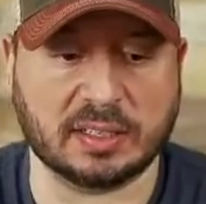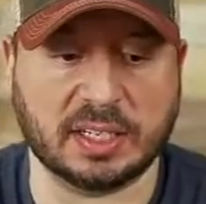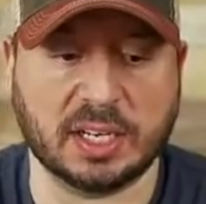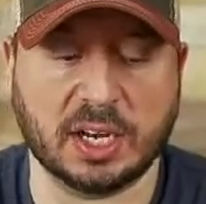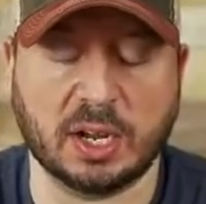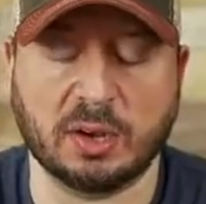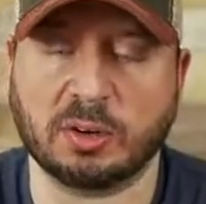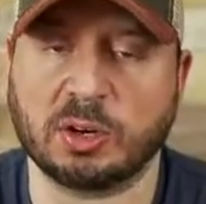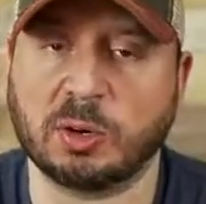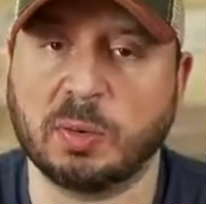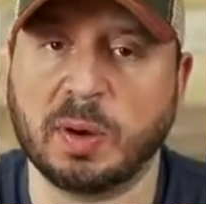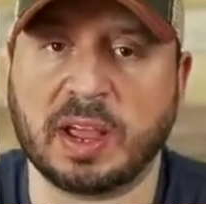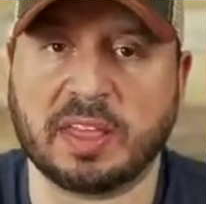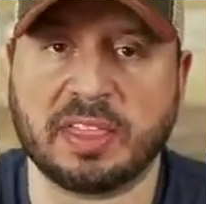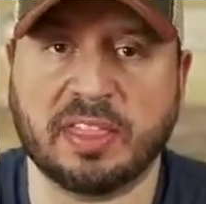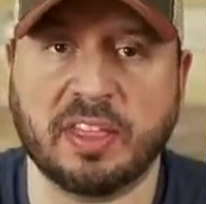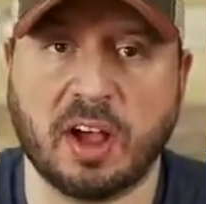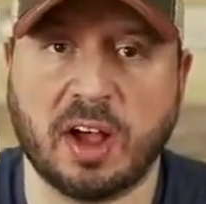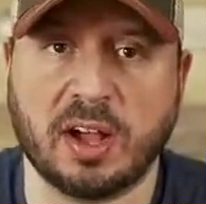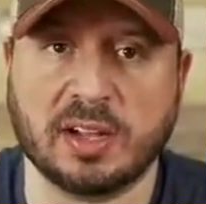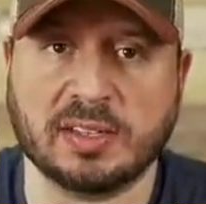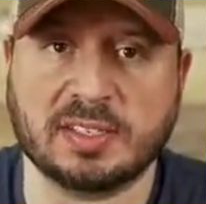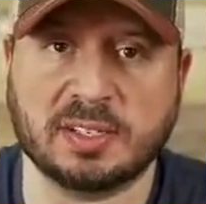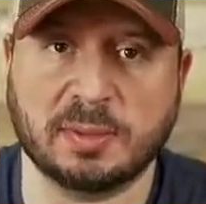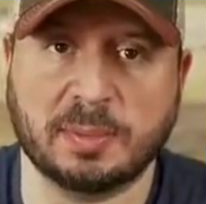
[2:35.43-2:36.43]
you know, quick
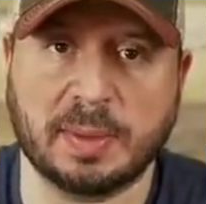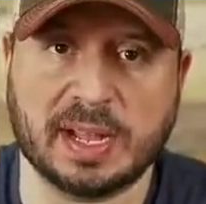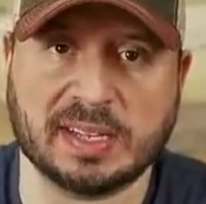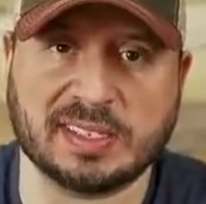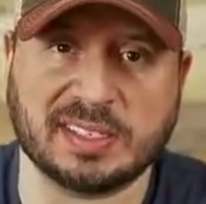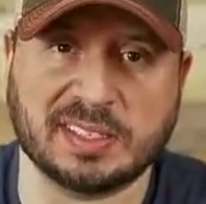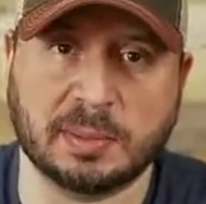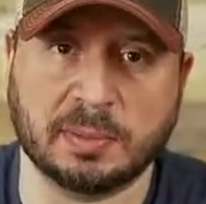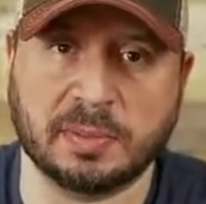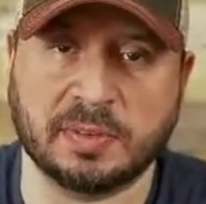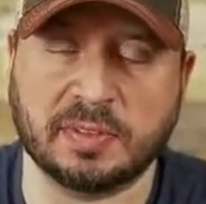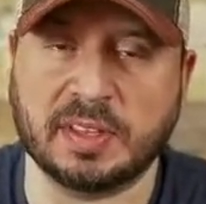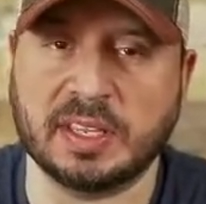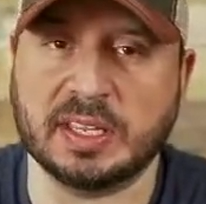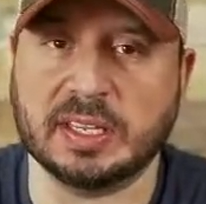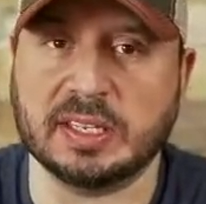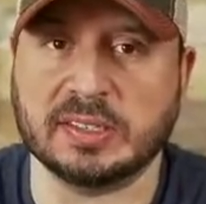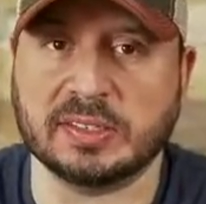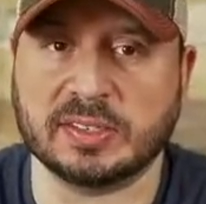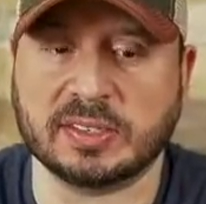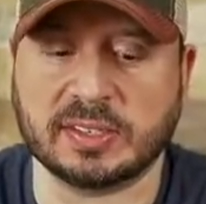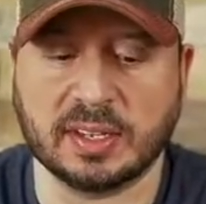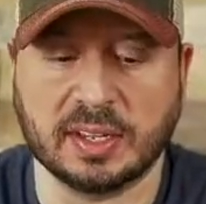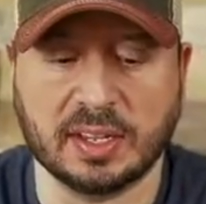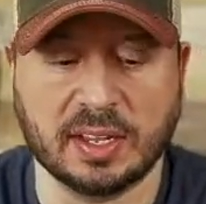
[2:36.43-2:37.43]
thoughts about some of
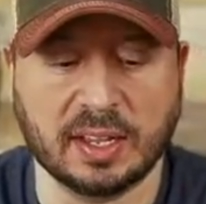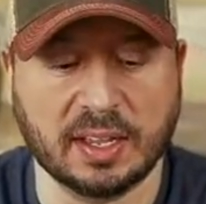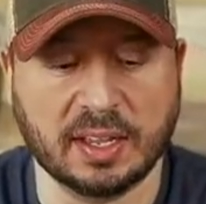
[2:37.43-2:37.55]
these